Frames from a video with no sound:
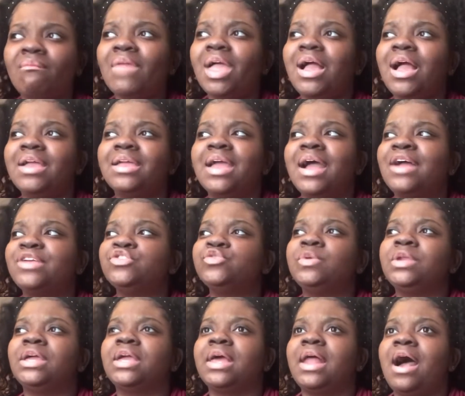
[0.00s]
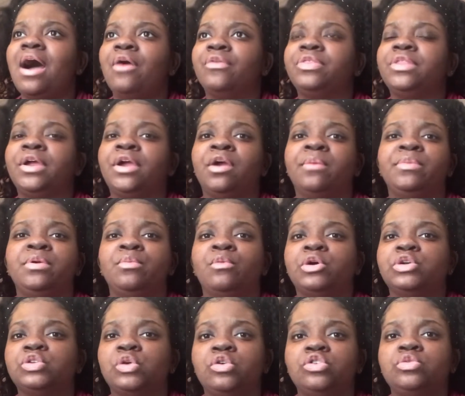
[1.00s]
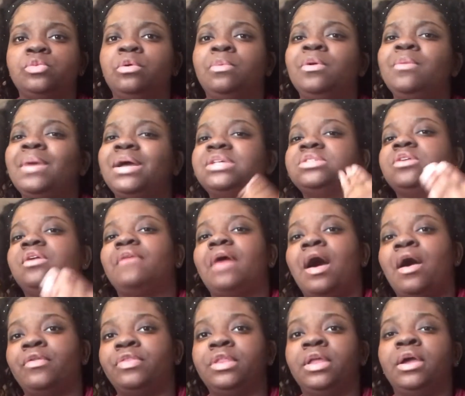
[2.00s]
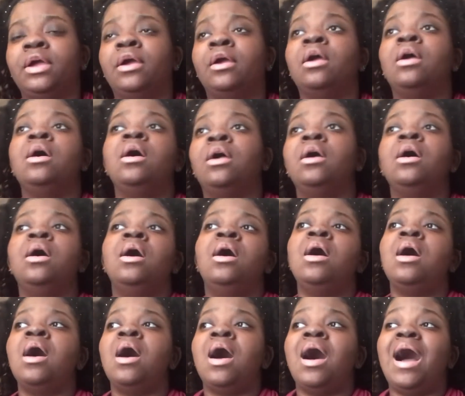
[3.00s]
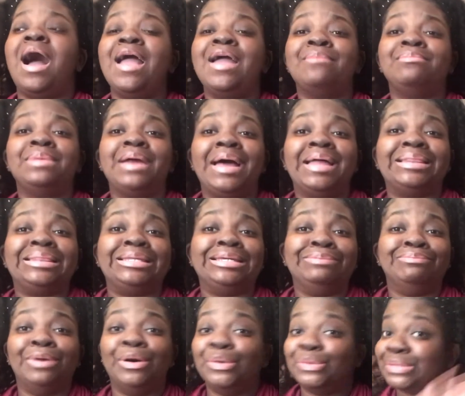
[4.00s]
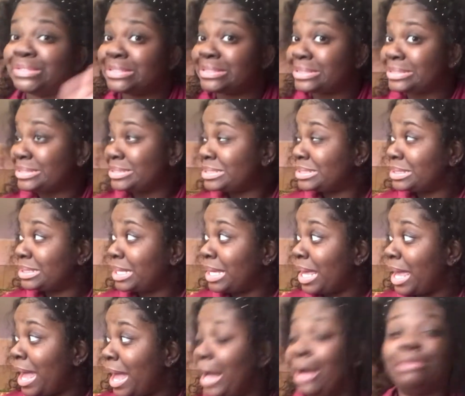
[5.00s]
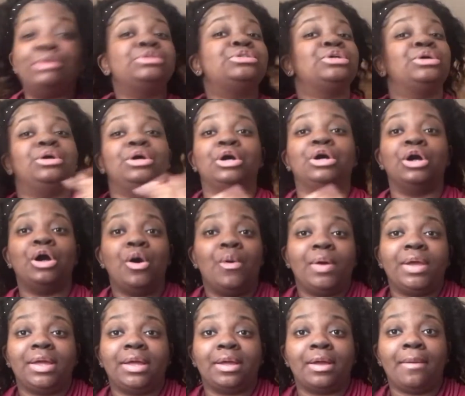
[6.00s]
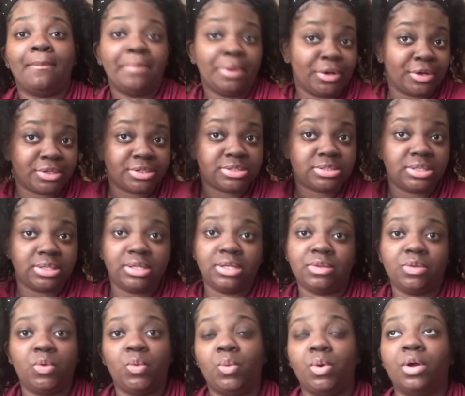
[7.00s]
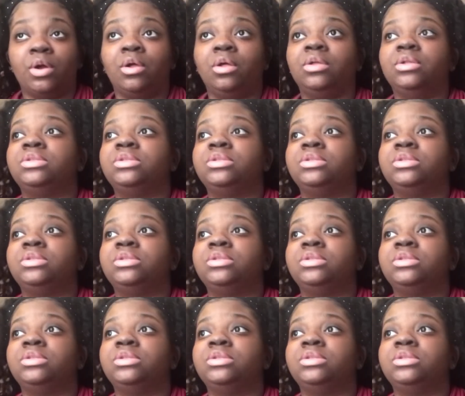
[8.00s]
Yeah, I just want to get out there, be more sociable, put myself out there. I am not the most outgoing person in the world,